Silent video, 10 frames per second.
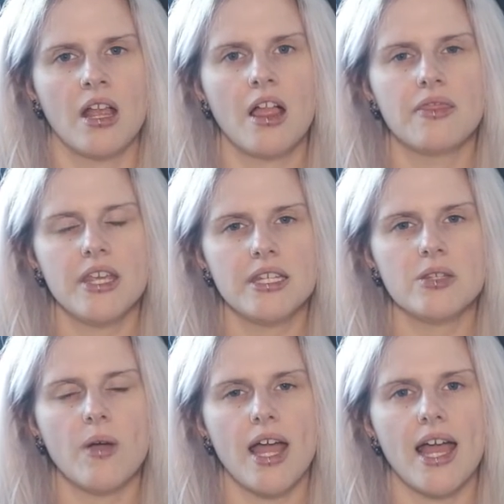This is
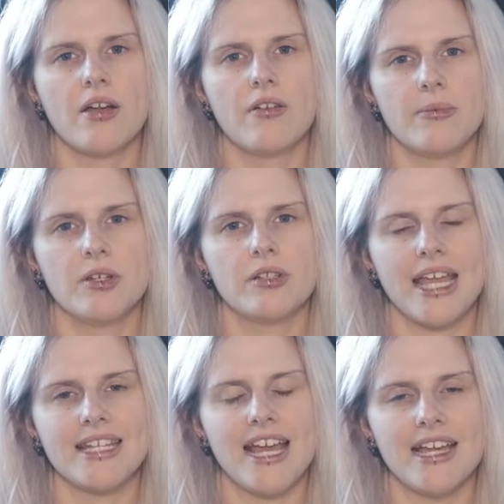where a criminal
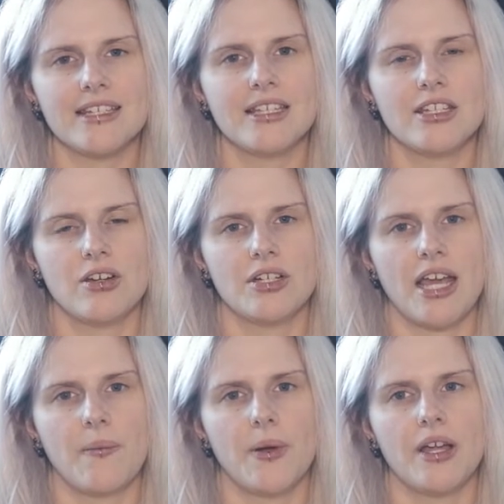gains access to your
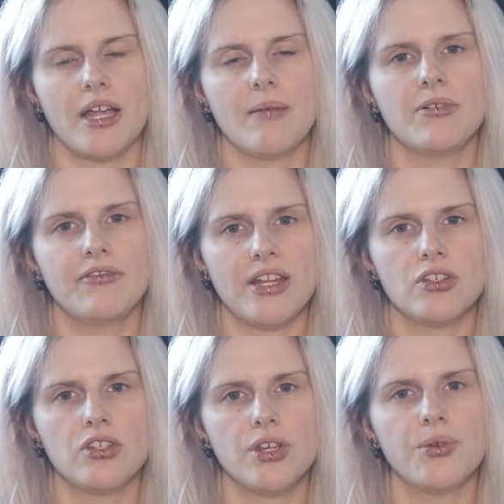network and prevents
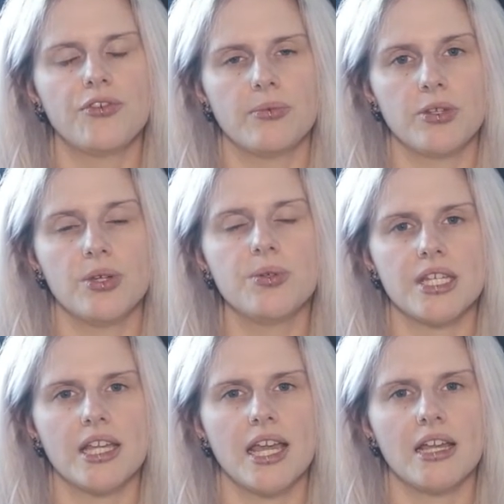you from using
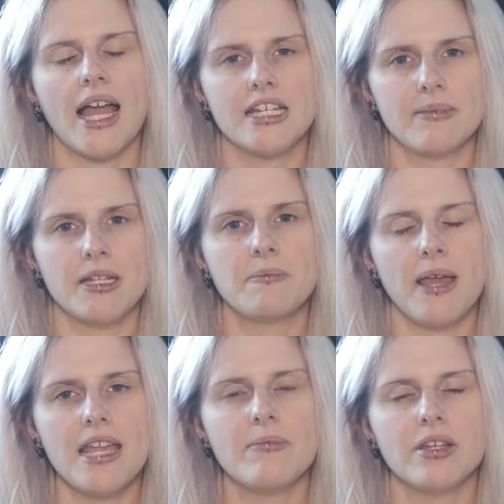it and demands
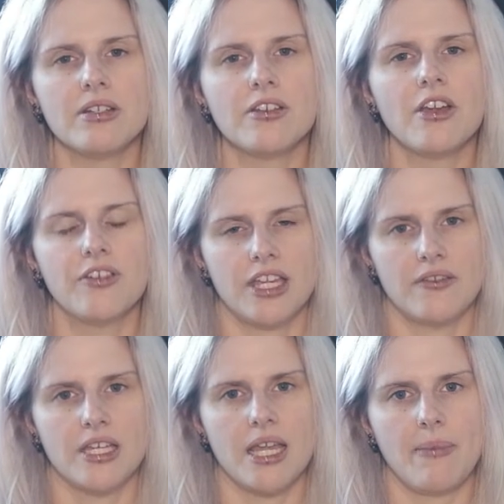payment for
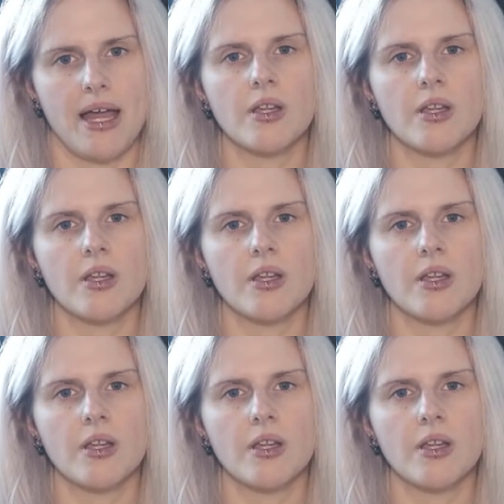giving it back.